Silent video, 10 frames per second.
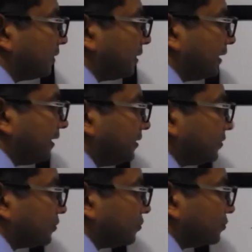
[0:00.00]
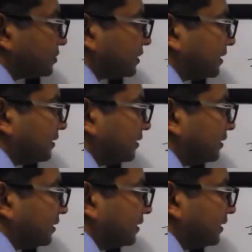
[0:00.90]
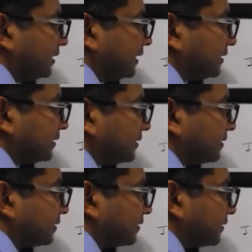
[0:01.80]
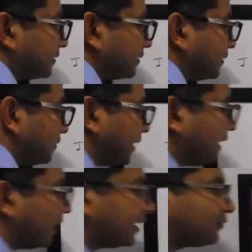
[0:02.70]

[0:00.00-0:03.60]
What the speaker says: I wrote a letter. Okay, I